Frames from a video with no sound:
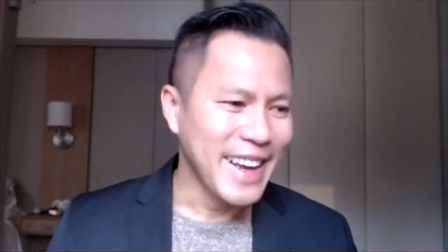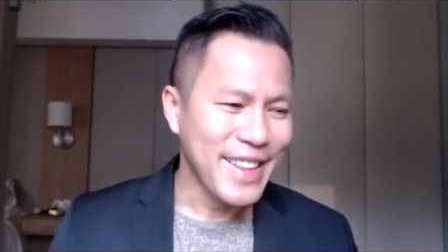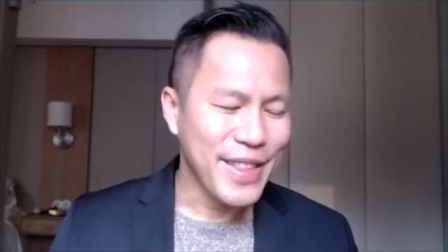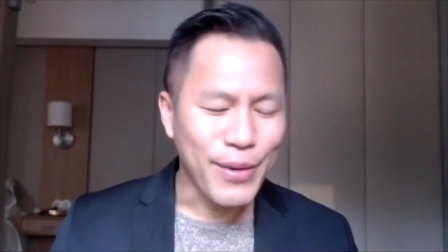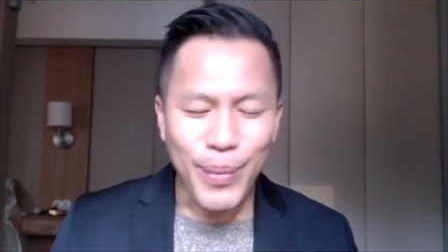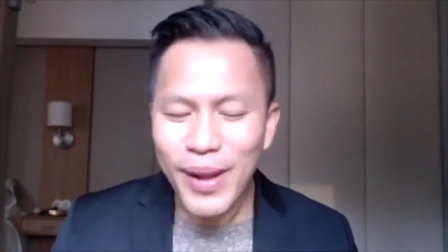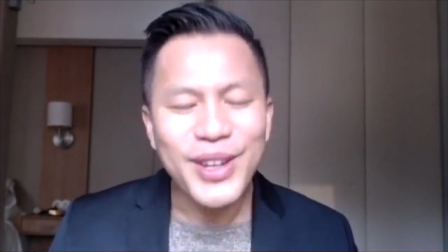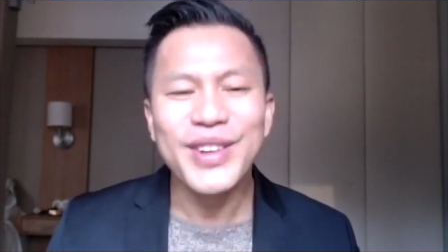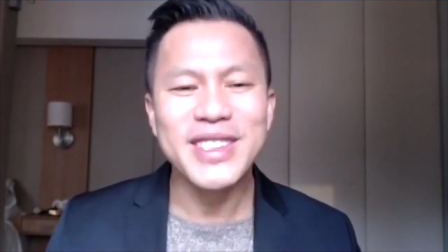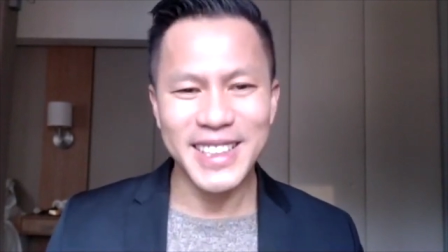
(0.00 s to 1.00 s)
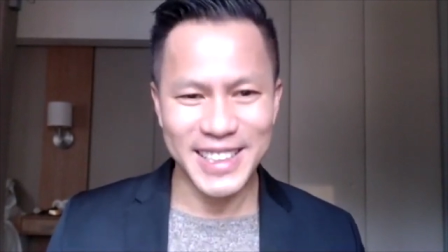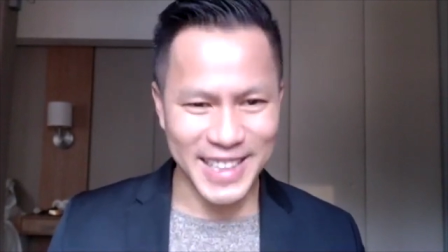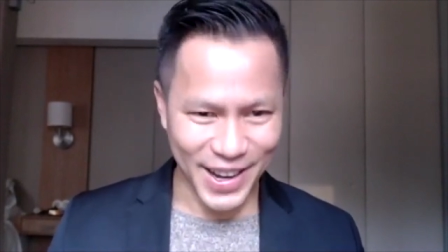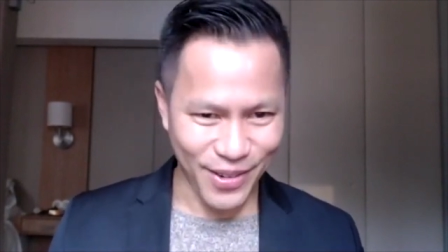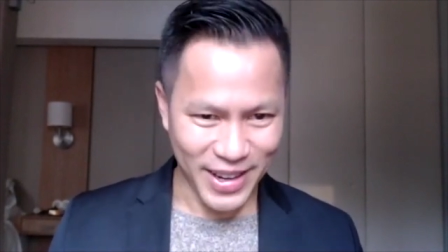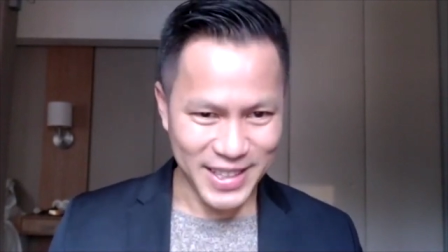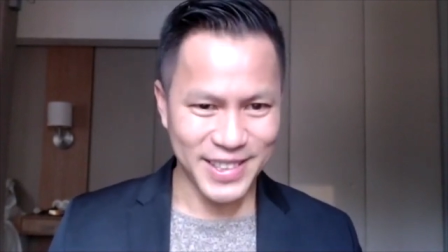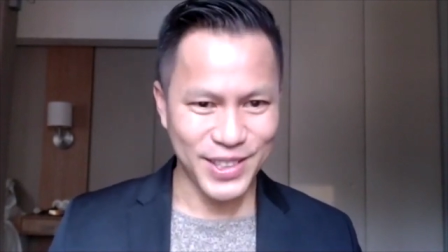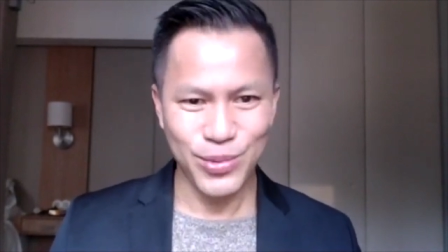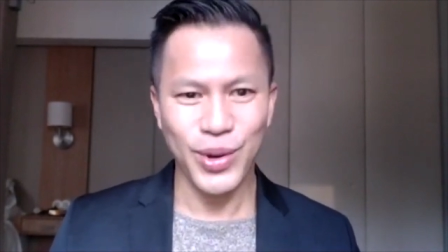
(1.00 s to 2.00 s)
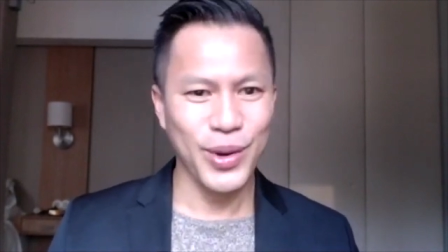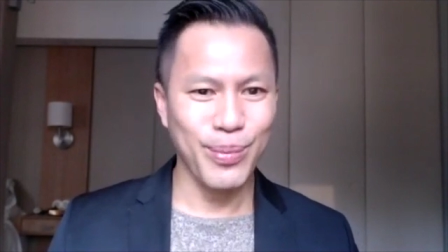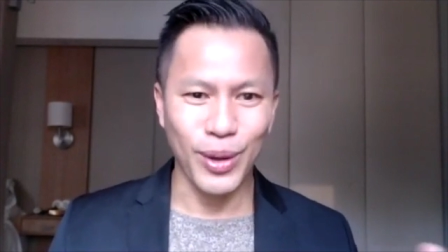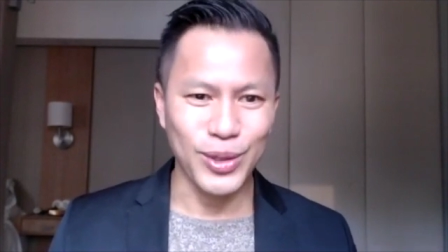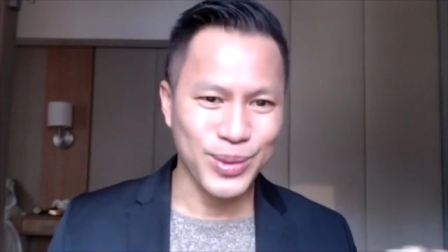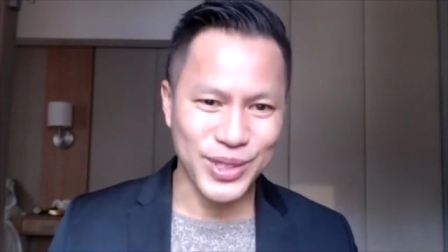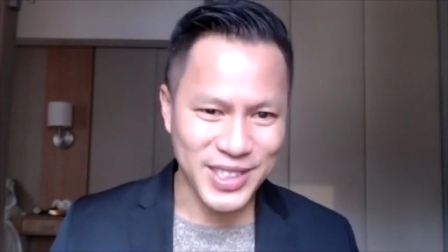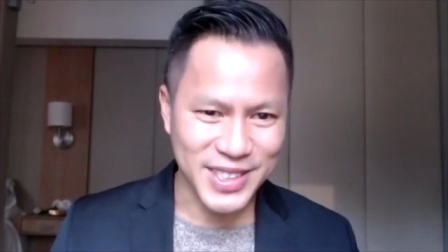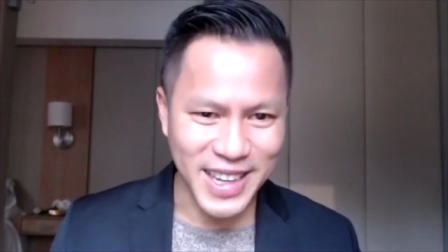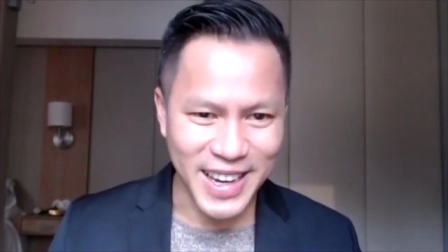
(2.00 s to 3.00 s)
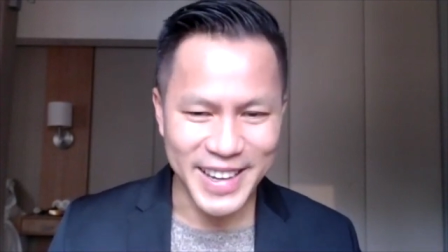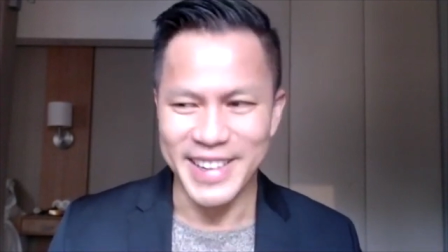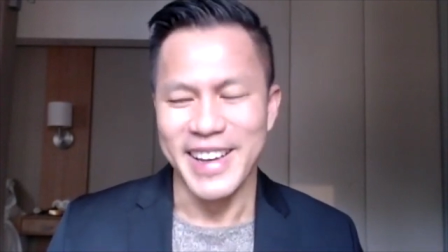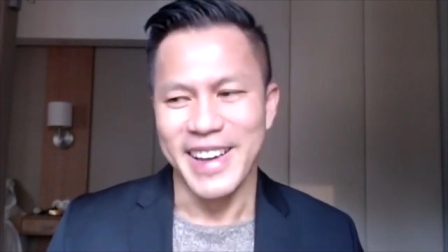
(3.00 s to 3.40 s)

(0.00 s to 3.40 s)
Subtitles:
they were probably going to delist anyways. And the Twitter polls were just done,